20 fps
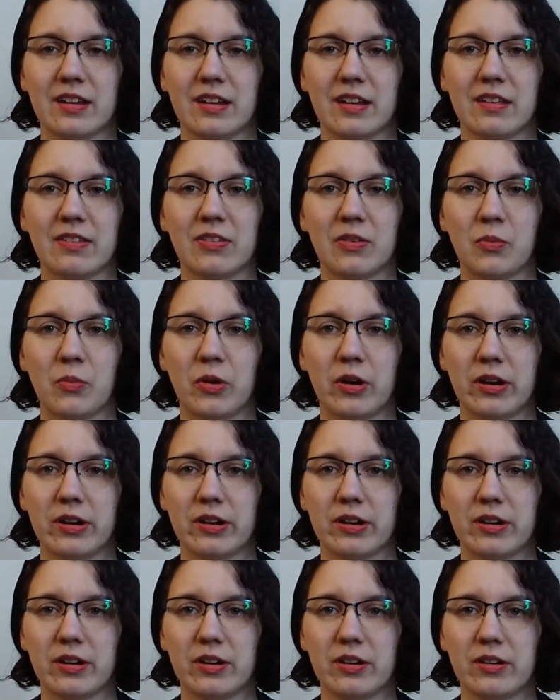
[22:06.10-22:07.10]
in some
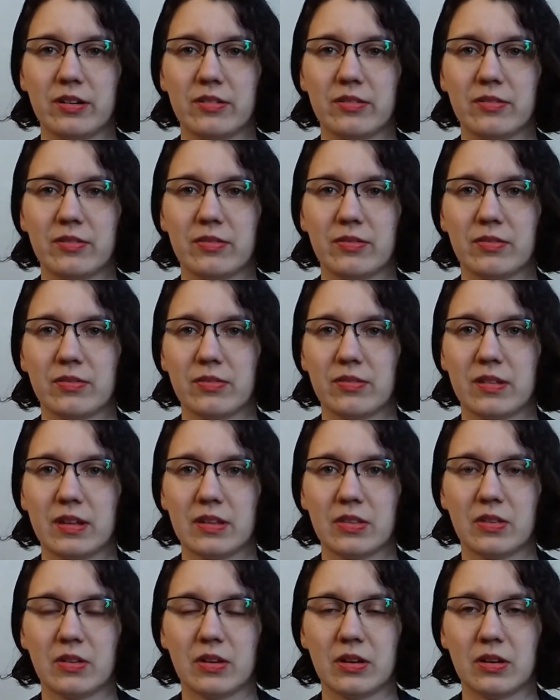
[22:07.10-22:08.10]
water,
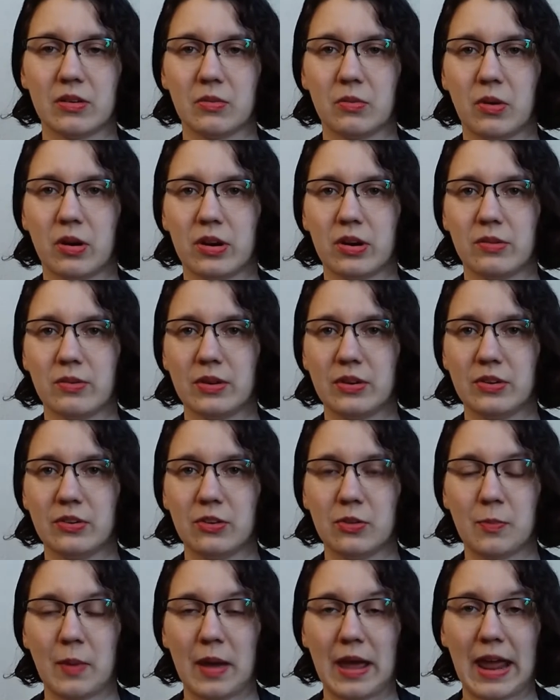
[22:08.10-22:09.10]
let the water
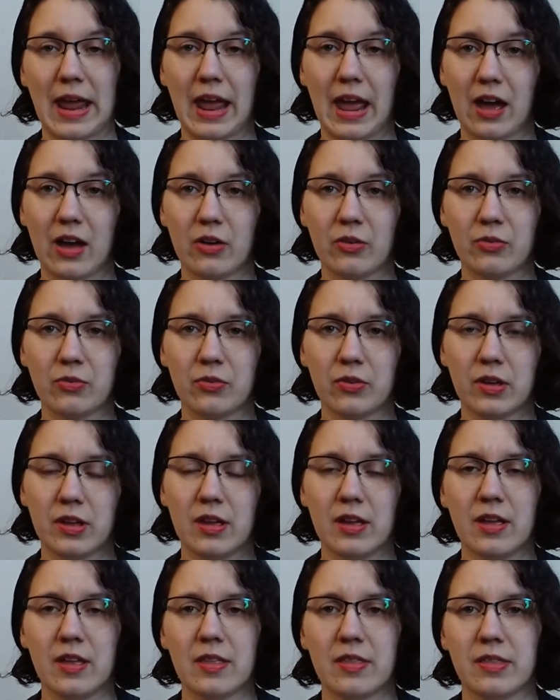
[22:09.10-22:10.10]
reduce by half,
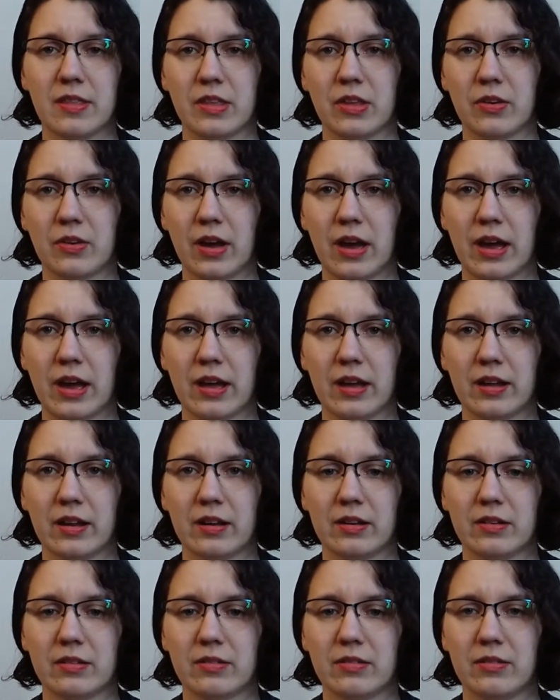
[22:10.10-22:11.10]
then you
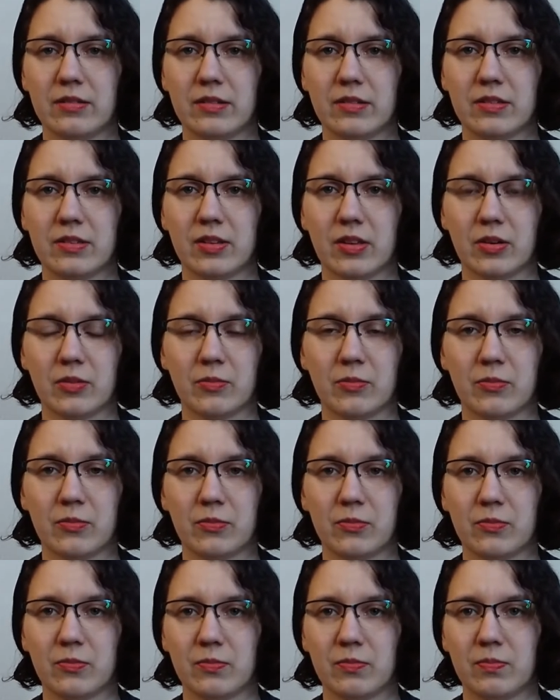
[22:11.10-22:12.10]
add some
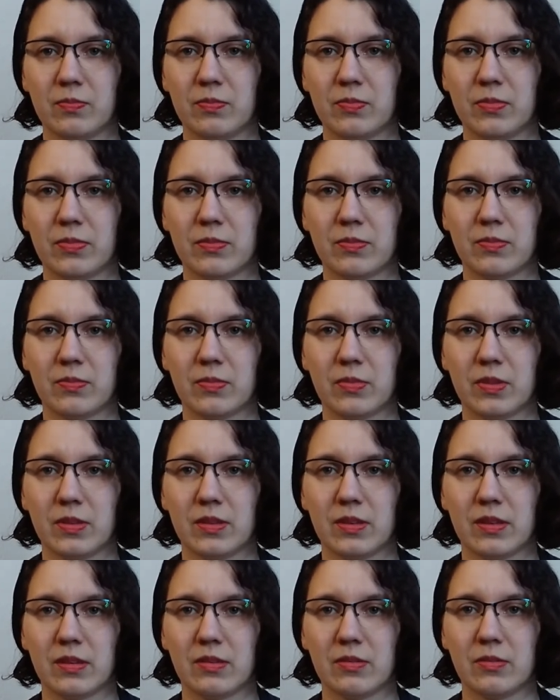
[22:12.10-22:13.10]

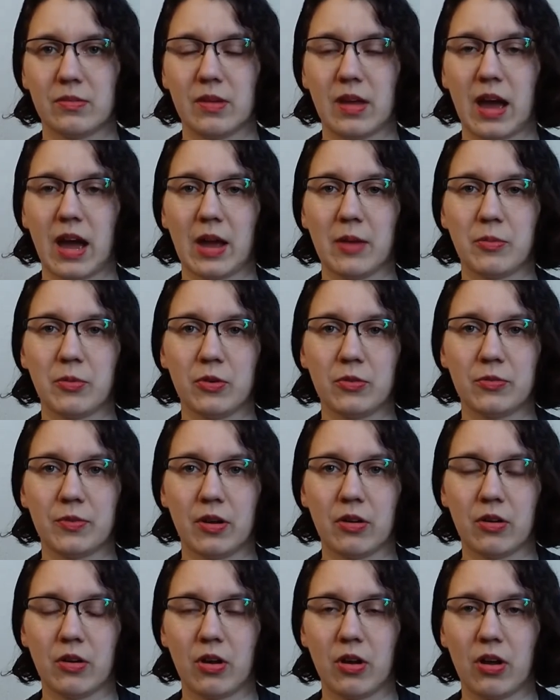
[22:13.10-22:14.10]
high proof
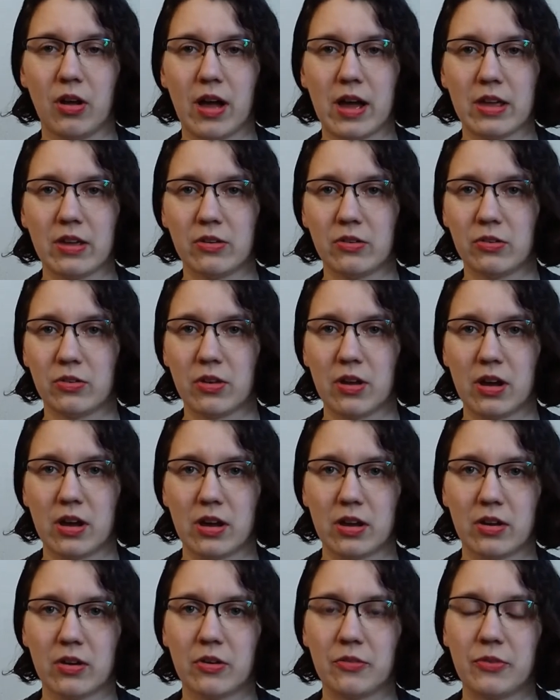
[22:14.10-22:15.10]
alcohol. I use
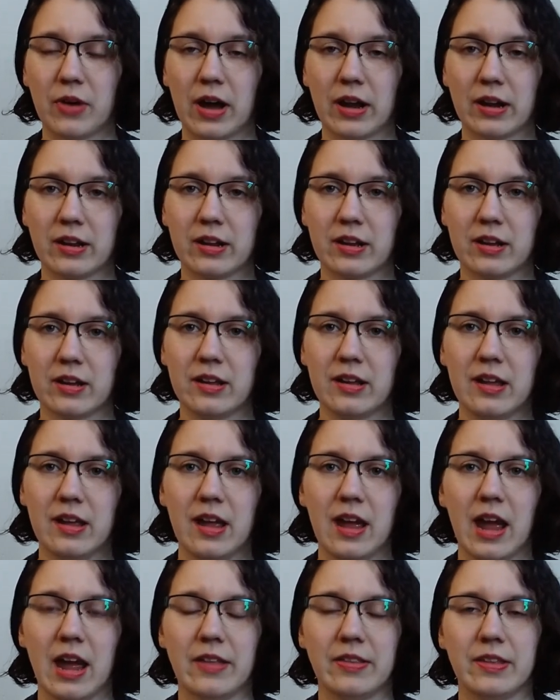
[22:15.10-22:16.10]
vodka,
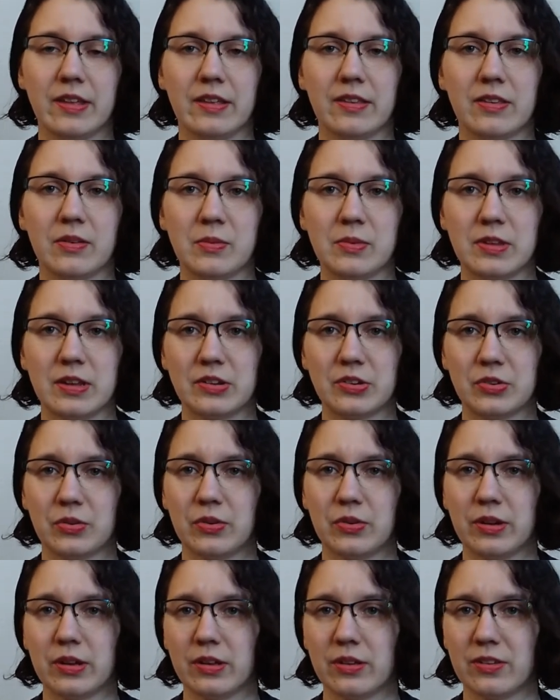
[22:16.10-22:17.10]
and then some essential
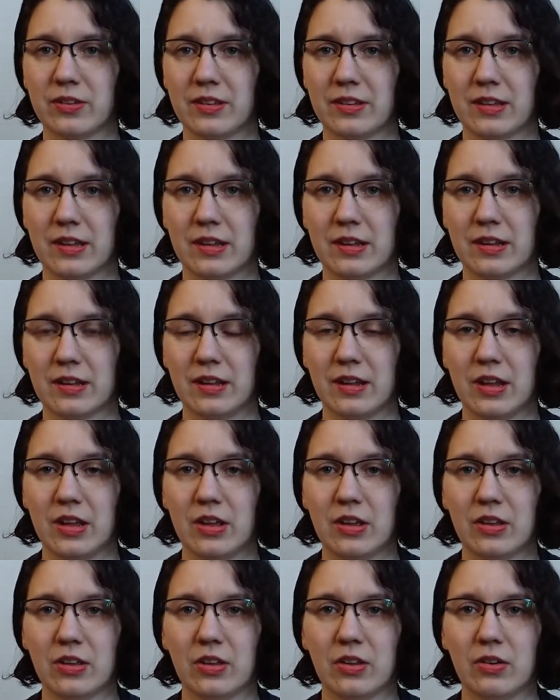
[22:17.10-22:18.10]
oils, and then
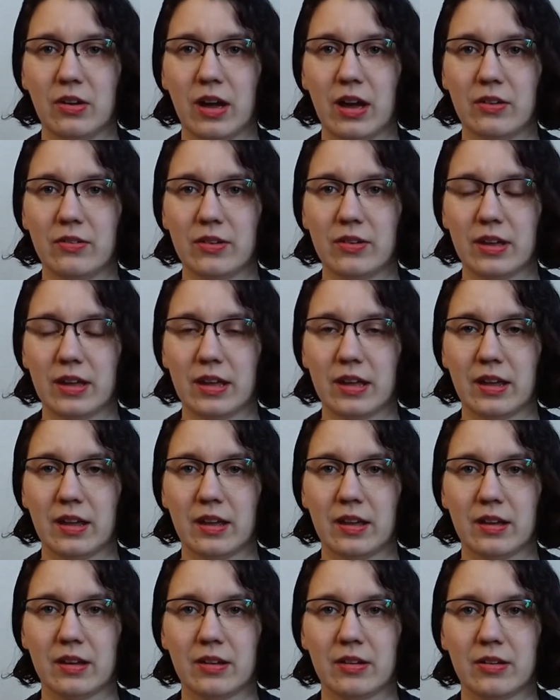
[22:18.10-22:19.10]
you have
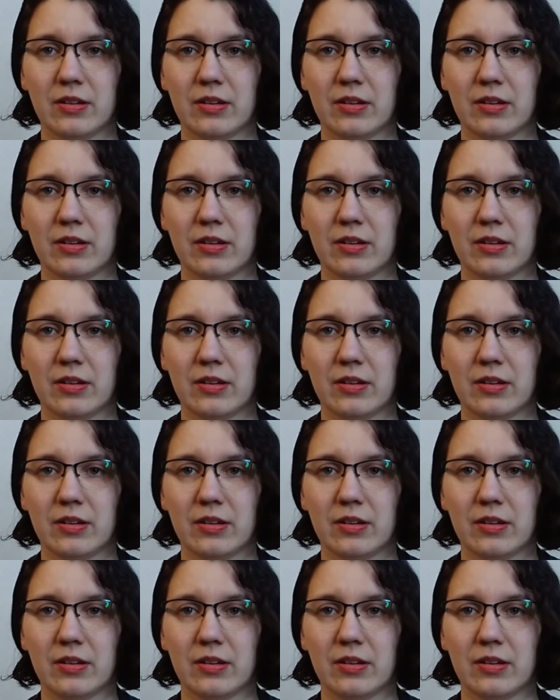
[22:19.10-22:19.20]
a